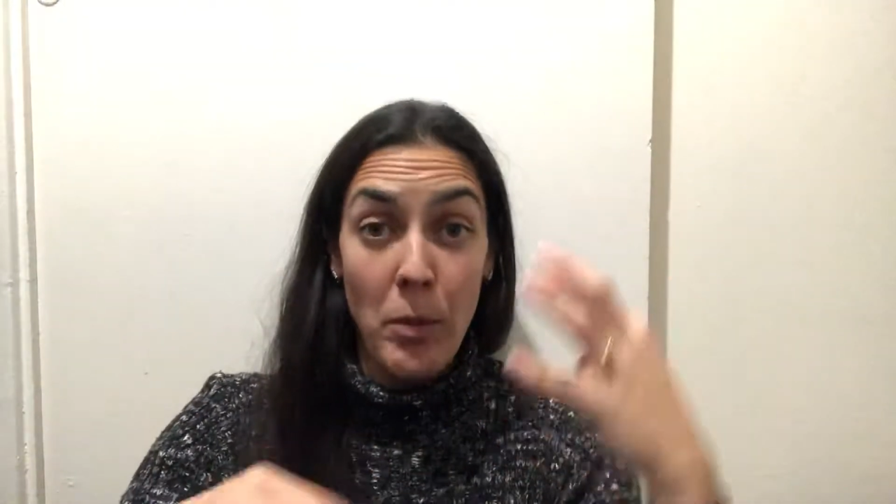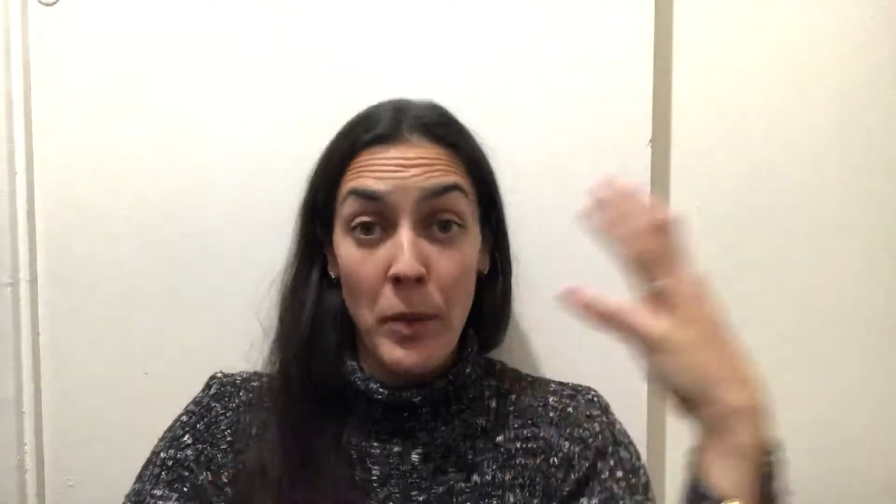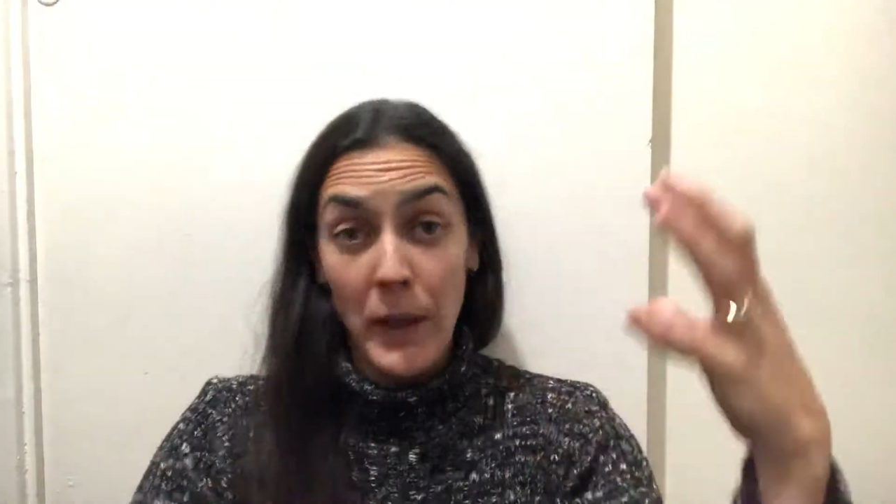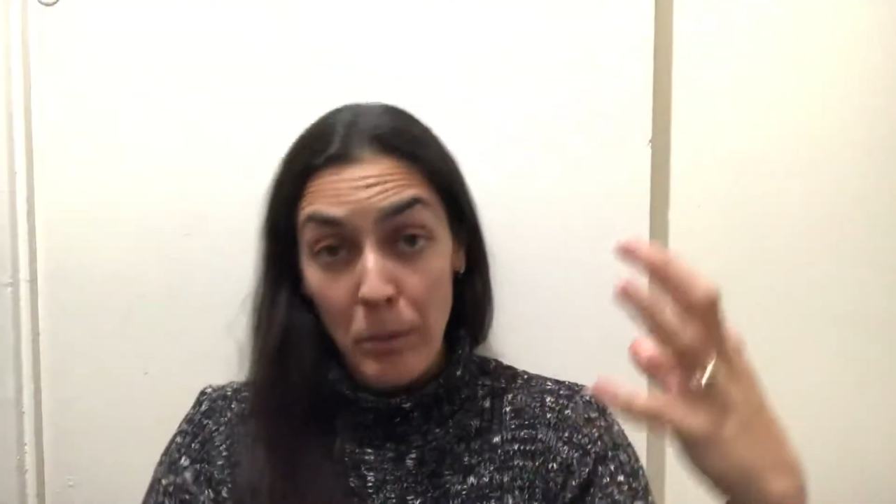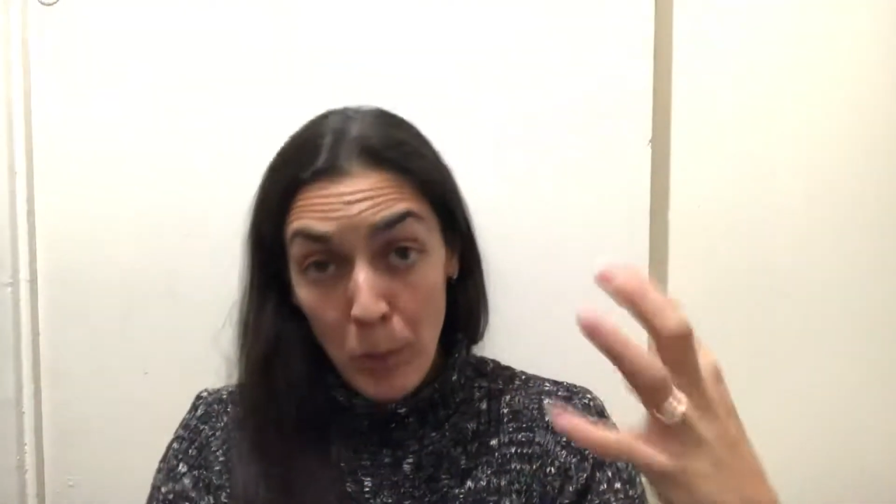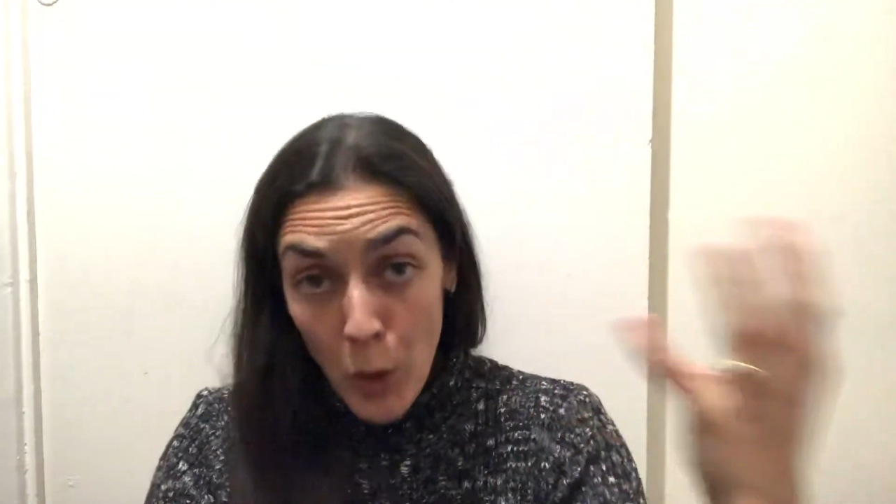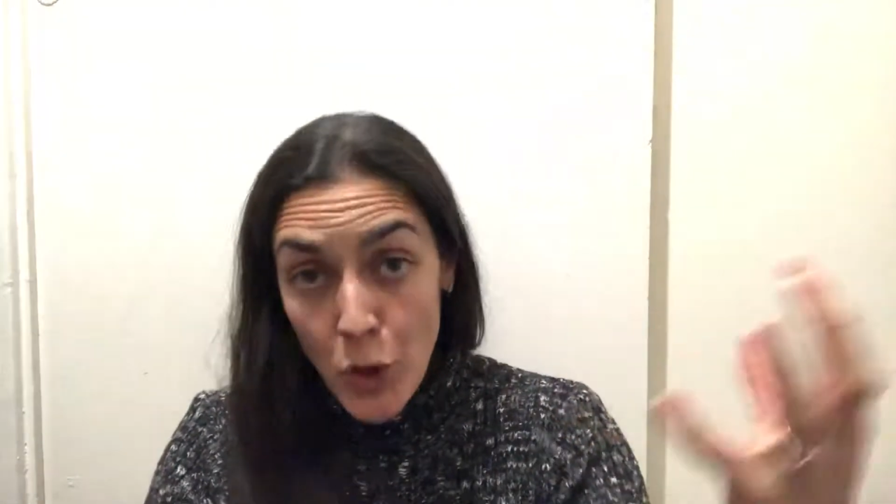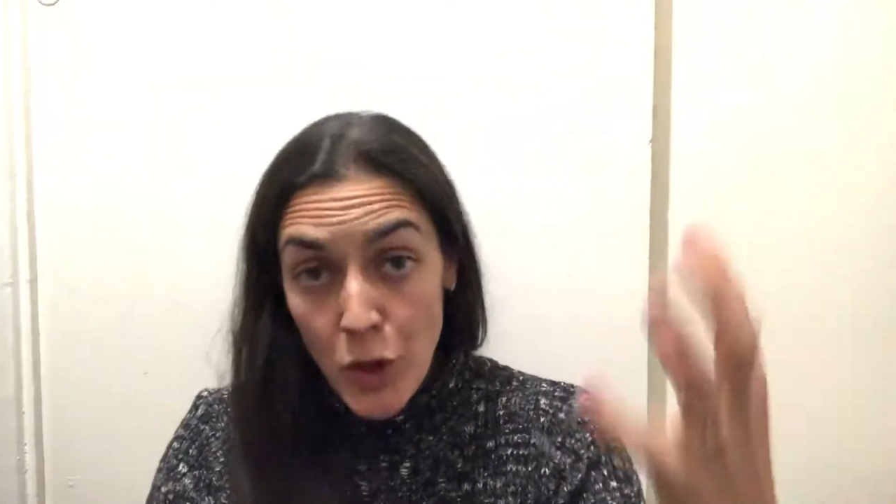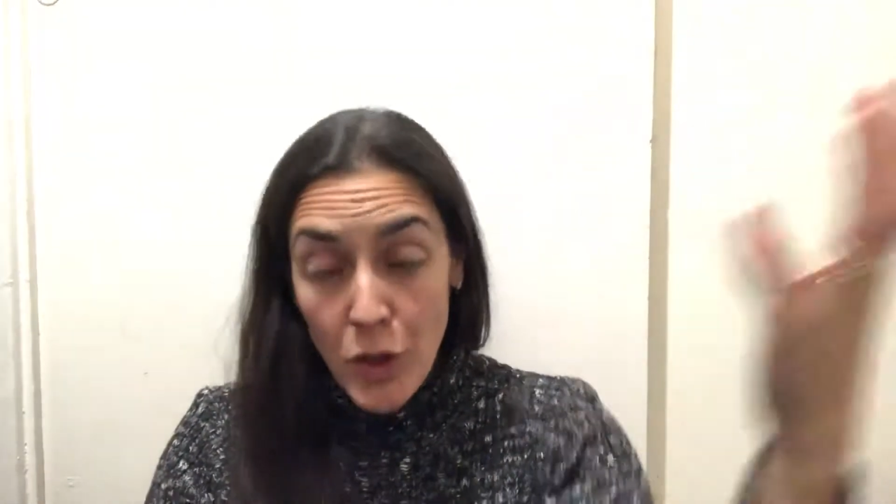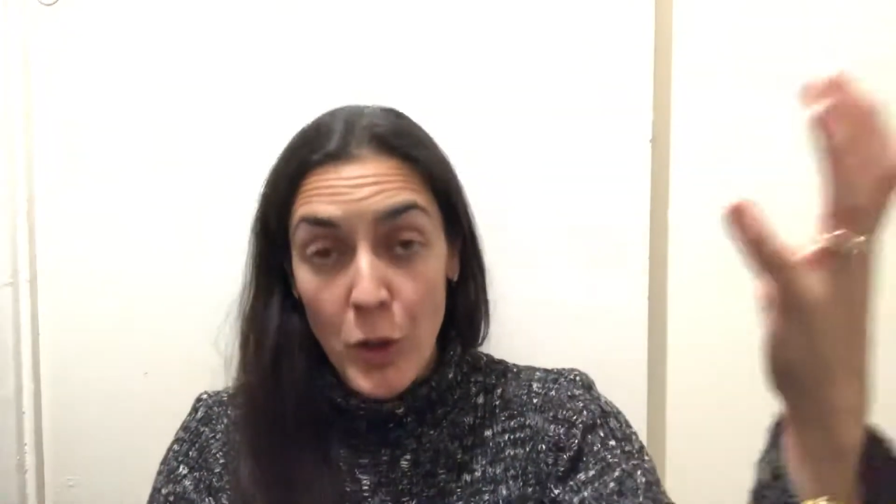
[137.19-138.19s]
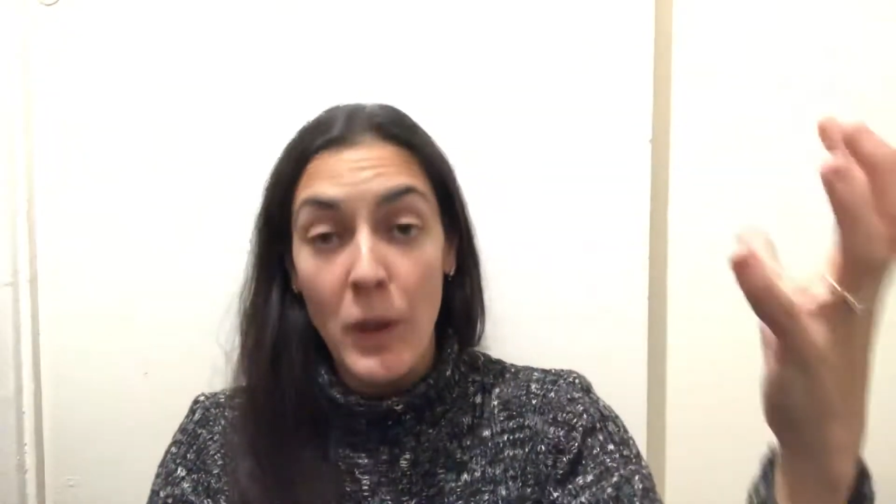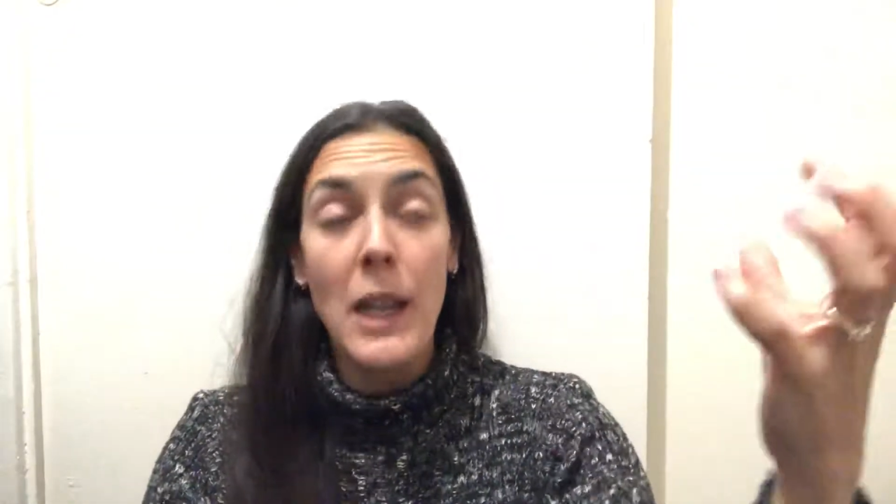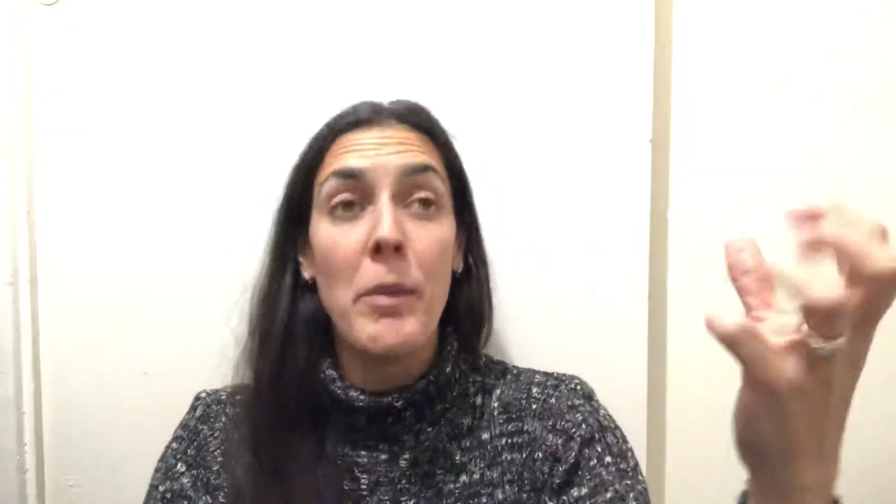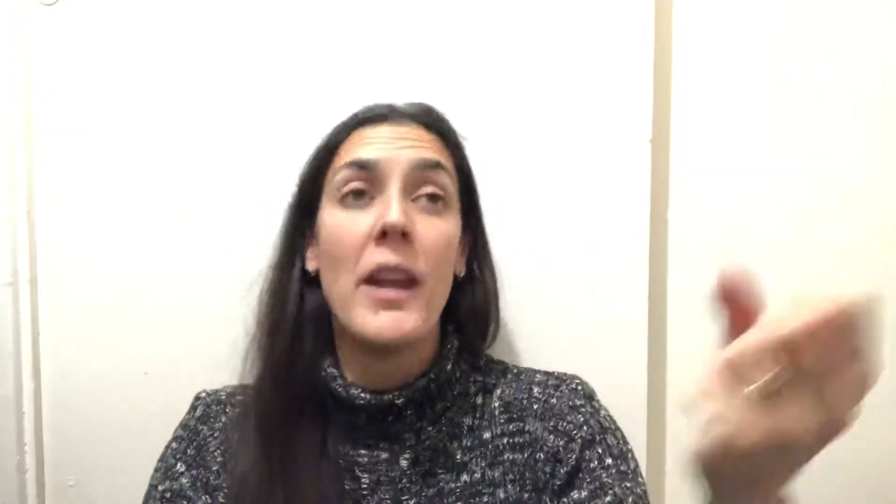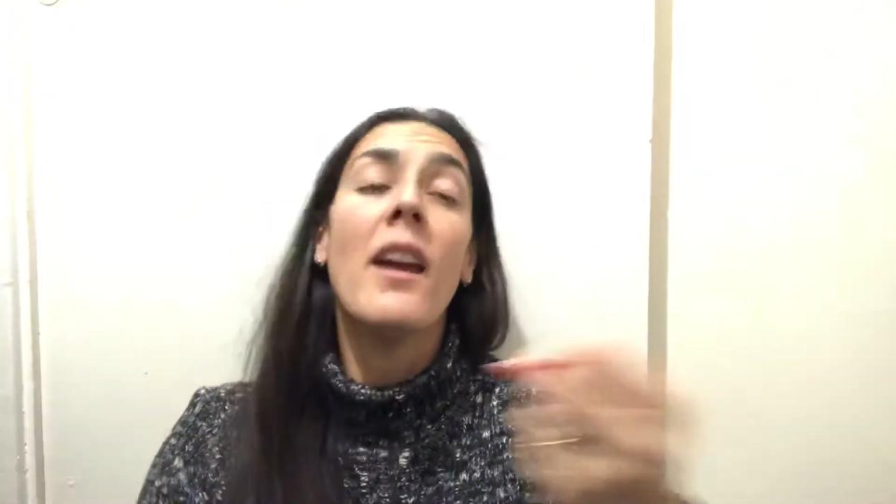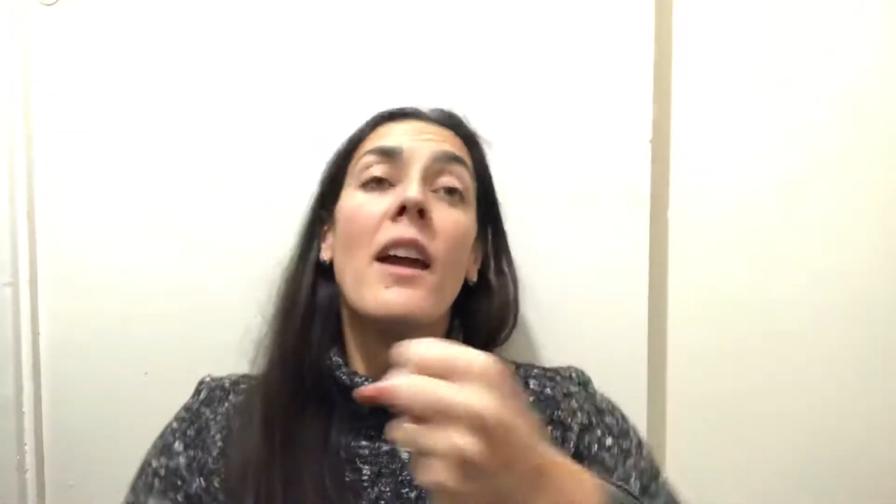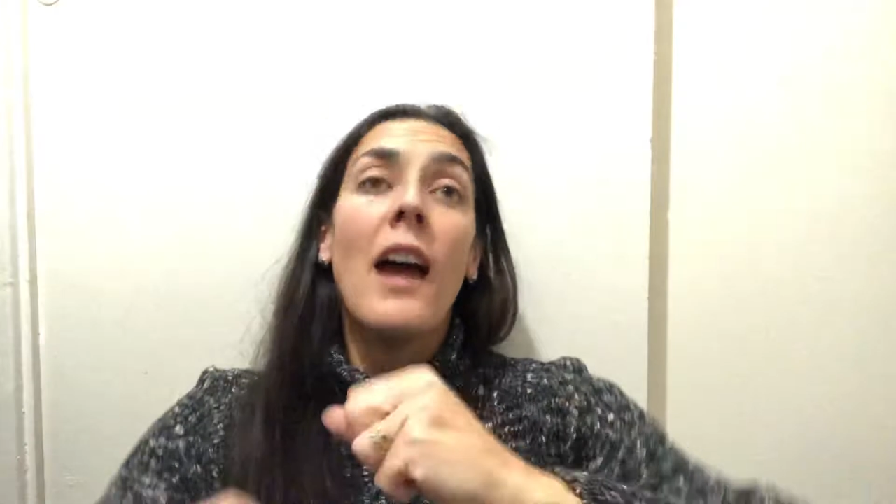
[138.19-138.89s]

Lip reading: by being pushed to a limit,